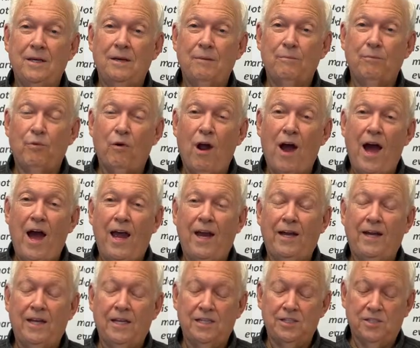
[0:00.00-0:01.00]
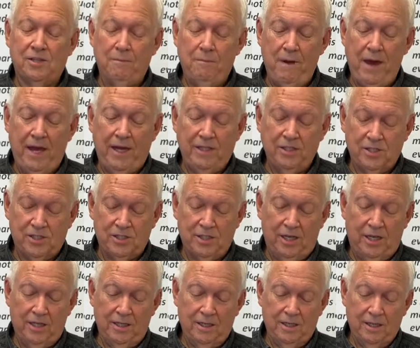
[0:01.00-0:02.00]
Pride is the main
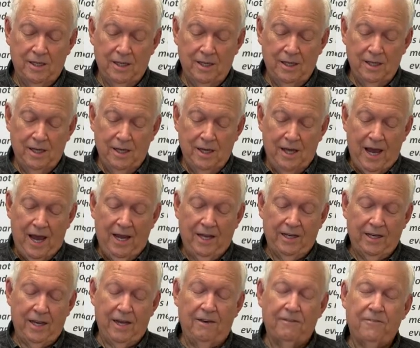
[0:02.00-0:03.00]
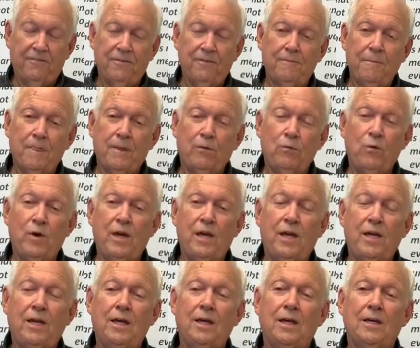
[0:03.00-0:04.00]
sin. And if
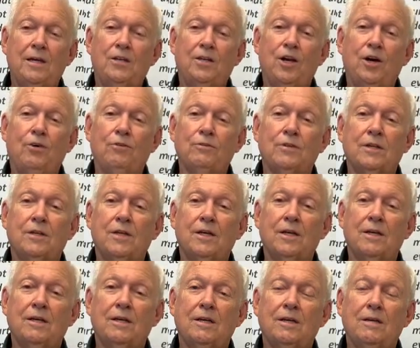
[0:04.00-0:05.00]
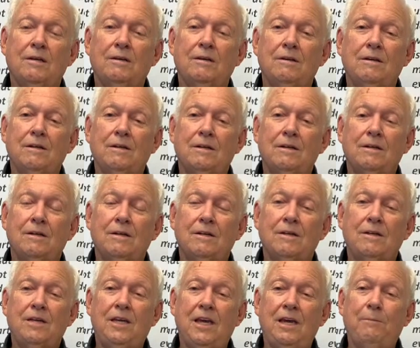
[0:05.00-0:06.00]
we don't
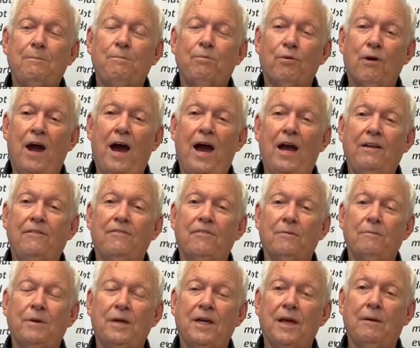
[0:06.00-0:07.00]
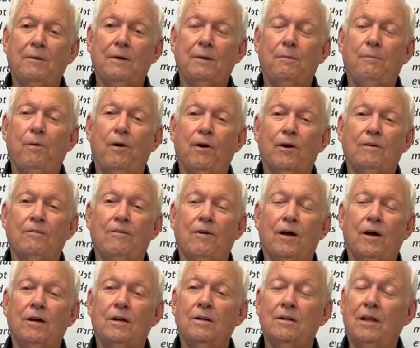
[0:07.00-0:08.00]
keep pride from becoming a part of
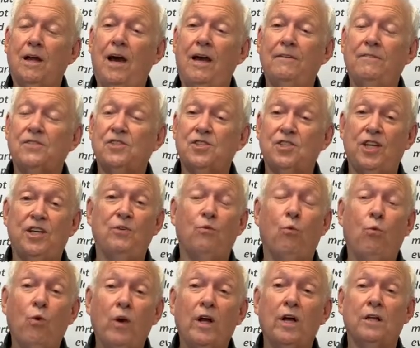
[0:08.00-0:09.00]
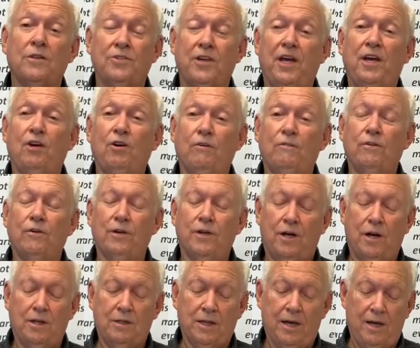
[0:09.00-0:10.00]
our life, sin will take over in
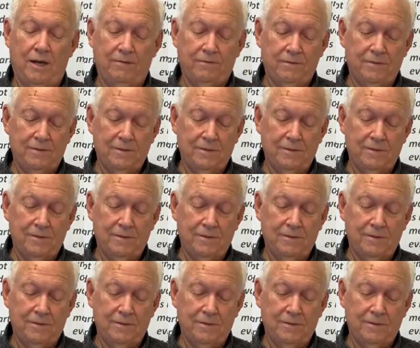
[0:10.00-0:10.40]
our life.